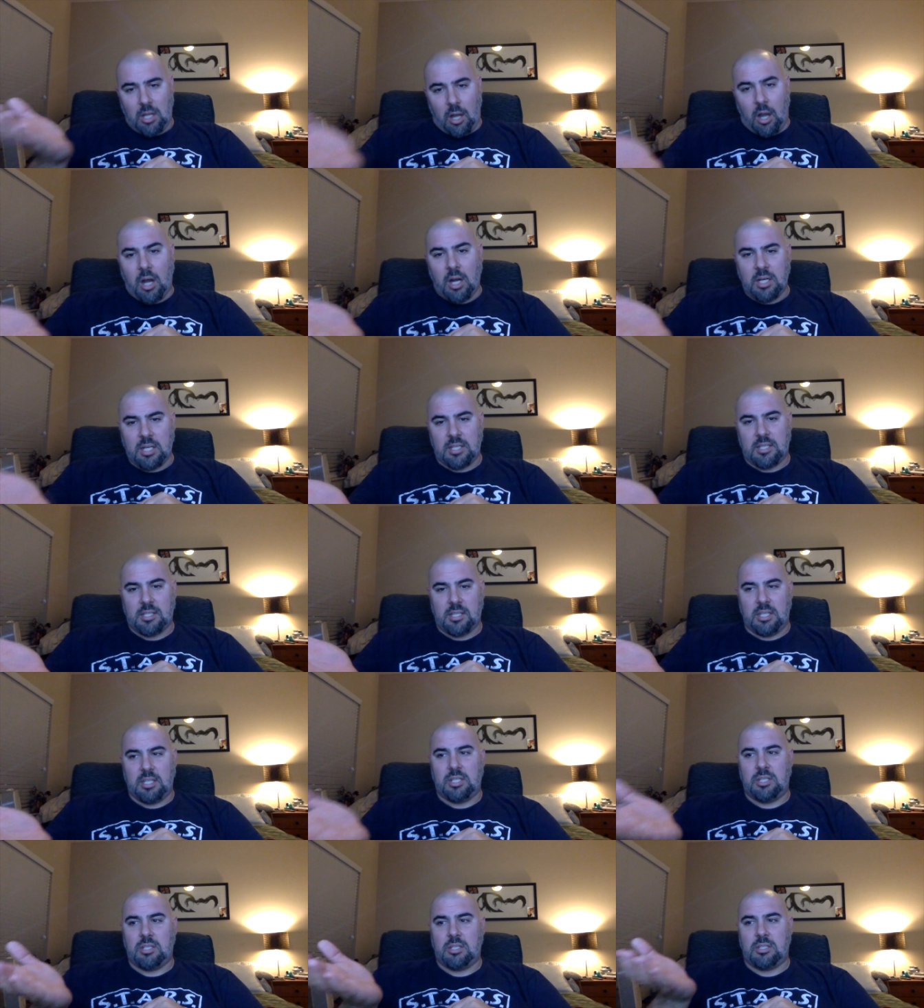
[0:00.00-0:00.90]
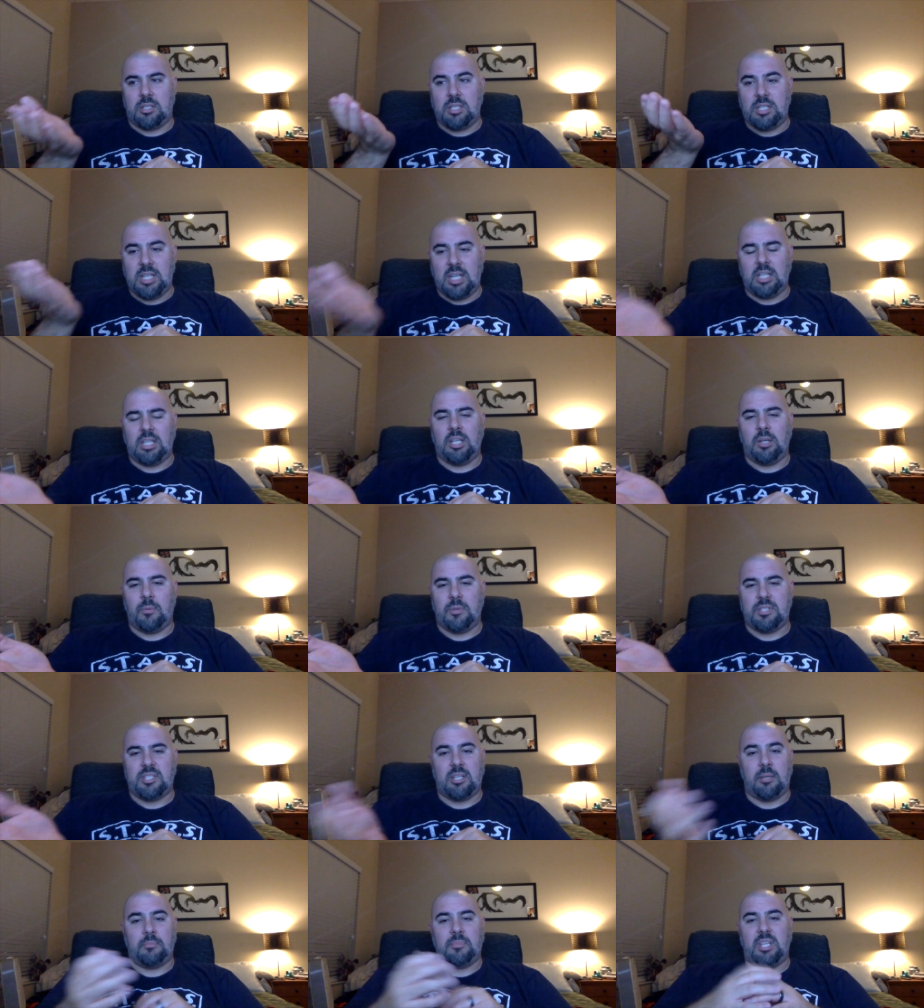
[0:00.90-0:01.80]
honestly dealing
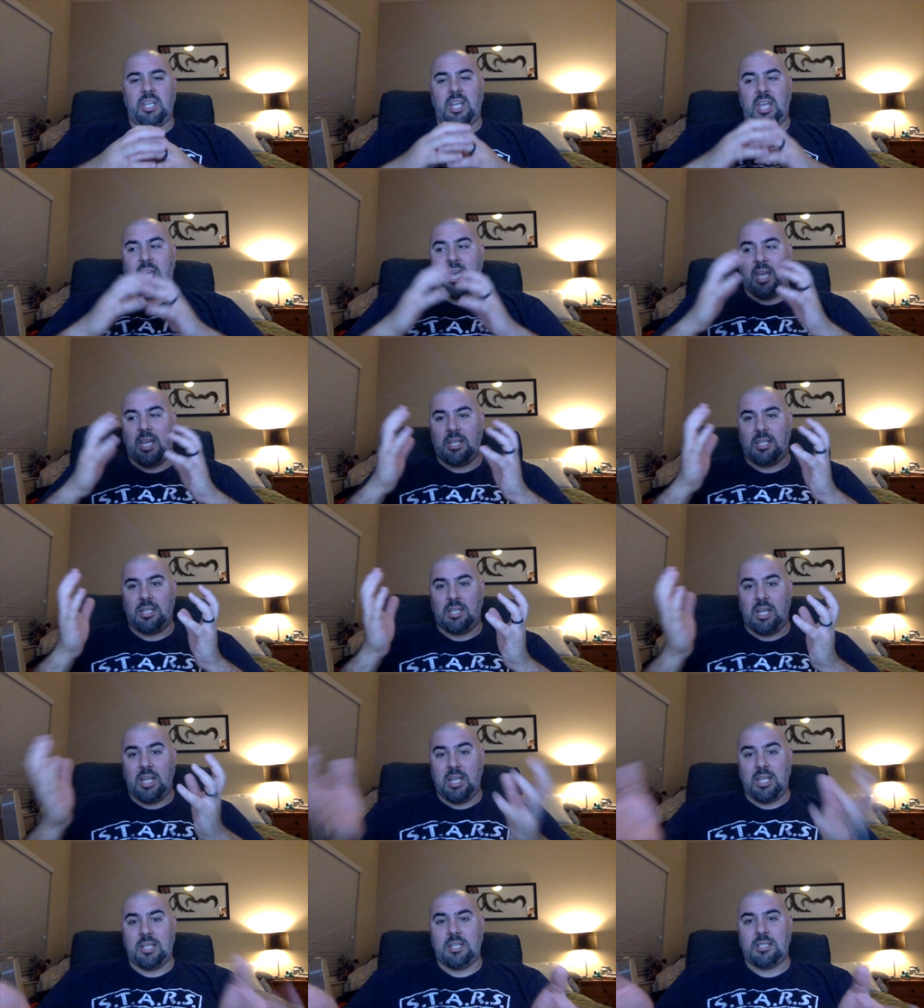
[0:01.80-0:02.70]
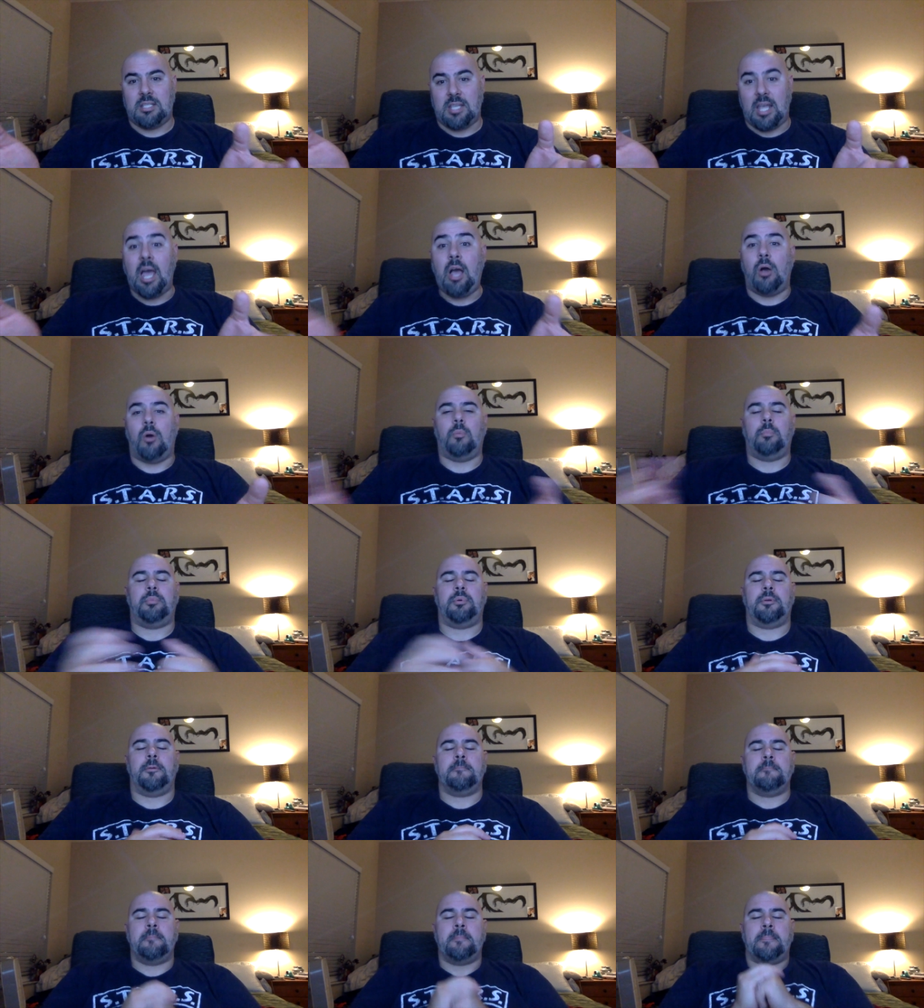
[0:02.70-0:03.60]
with something and needs help,
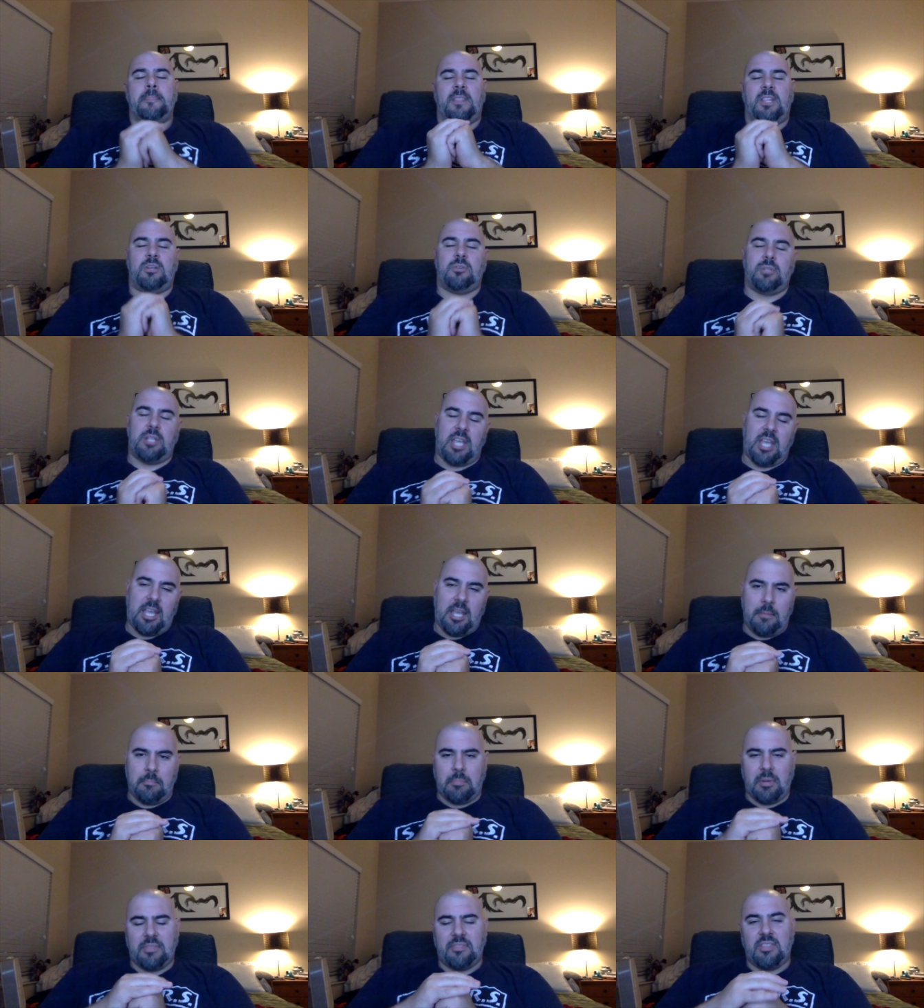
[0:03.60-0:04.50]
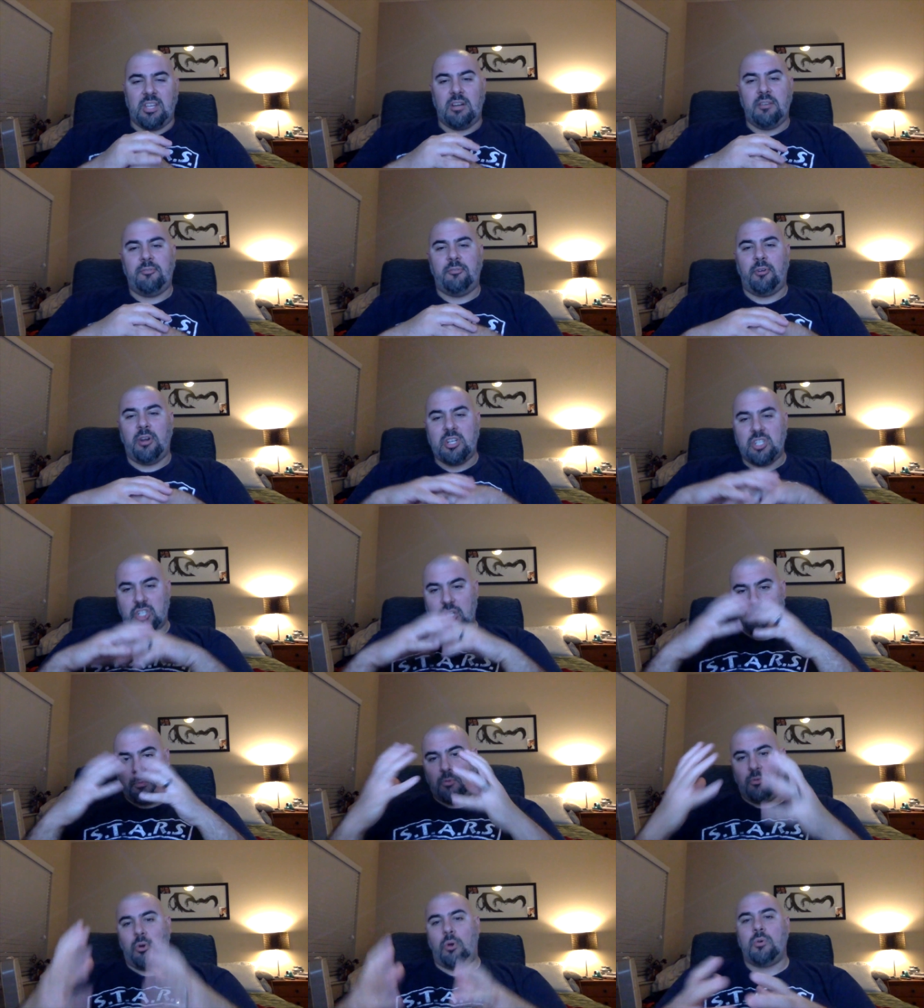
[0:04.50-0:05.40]
okay? But their
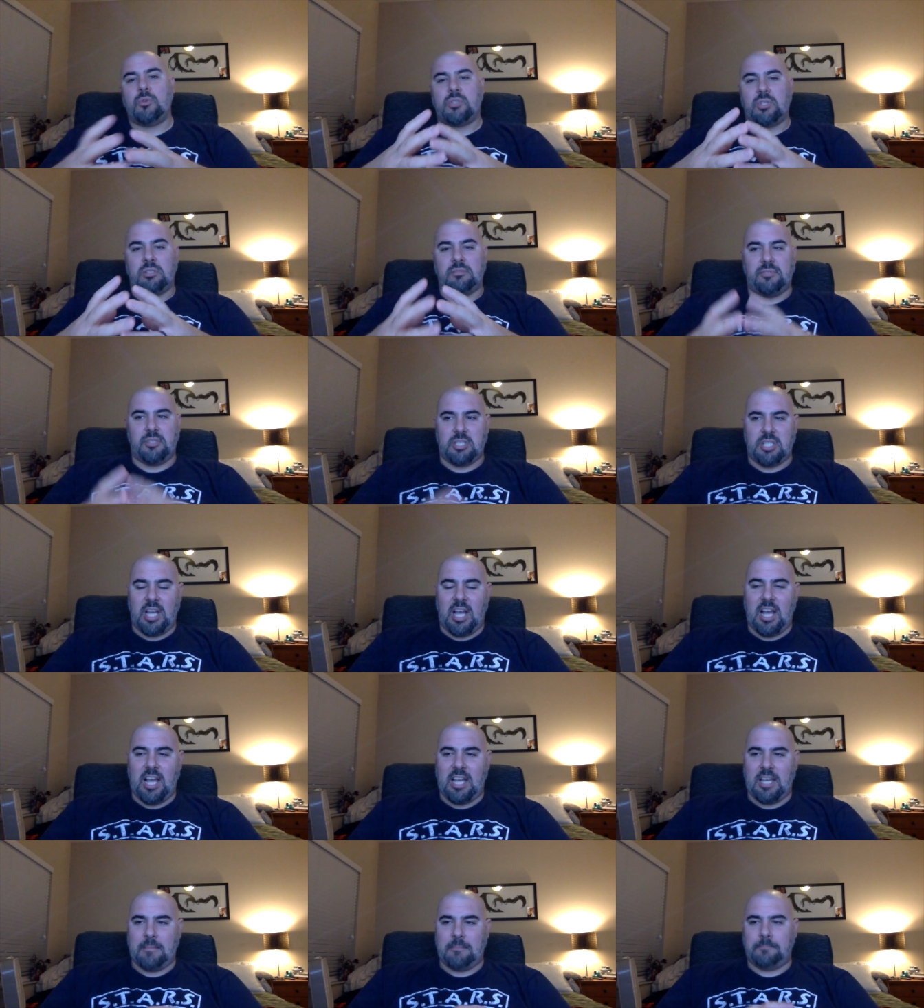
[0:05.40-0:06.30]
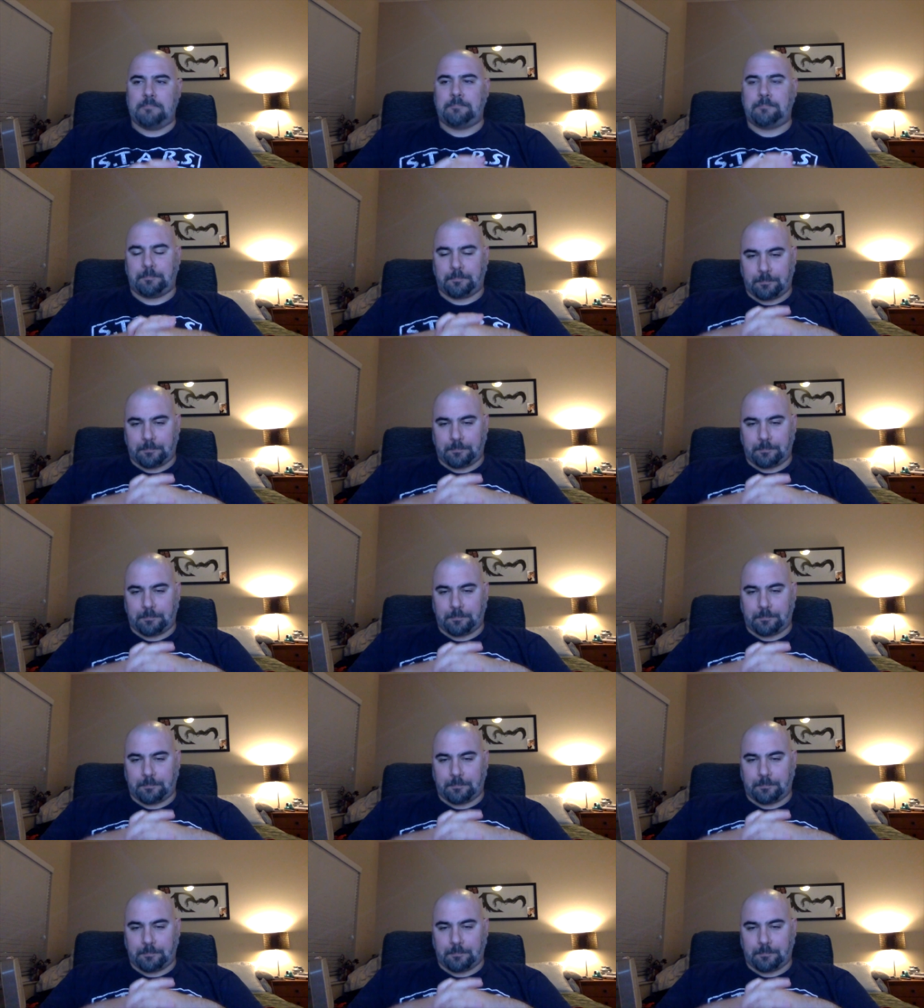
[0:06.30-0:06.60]
friendship grows over time.